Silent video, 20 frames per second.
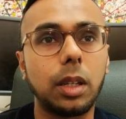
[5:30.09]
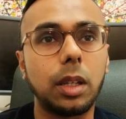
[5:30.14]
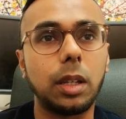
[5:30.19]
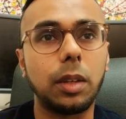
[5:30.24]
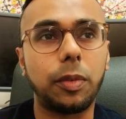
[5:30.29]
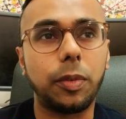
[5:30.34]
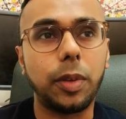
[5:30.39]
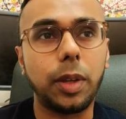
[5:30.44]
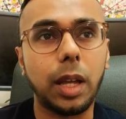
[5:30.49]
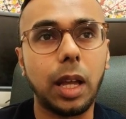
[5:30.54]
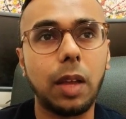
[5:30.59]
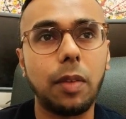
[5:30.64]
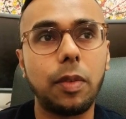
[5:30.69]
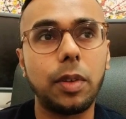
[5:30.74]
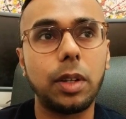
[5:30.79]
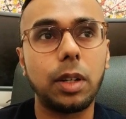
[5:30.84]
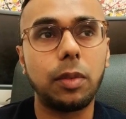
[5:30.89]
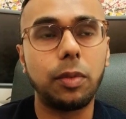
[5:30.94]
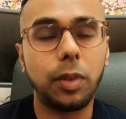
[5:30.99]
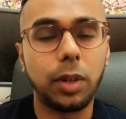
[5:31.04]
if you have
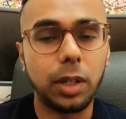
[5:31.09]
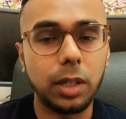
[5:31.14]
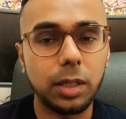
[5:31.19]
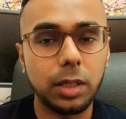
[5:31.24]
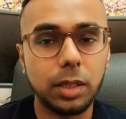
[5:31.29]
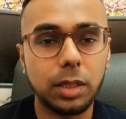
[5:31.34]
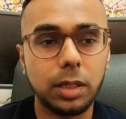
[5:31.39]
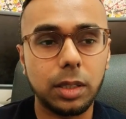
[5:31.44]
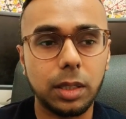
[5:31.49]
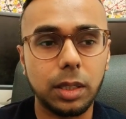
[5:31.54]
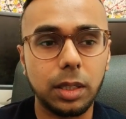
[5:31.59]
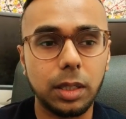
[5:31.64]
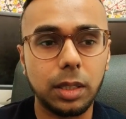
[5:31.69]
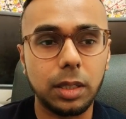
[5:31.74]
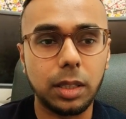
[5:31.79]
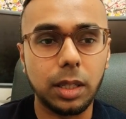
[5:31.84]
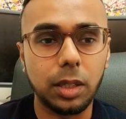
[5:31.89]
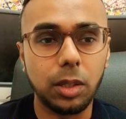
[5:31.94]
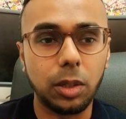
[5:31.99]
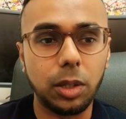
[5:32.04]
an advance
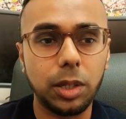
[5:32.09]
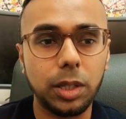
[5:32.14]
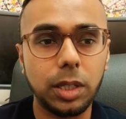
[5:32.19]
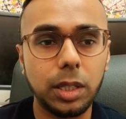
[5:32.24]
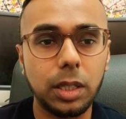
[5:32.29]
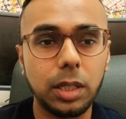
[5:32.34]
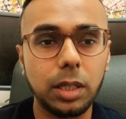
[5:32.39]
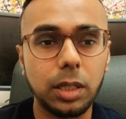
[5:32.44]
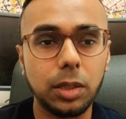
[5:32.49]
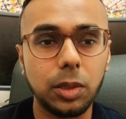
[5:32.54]
in technology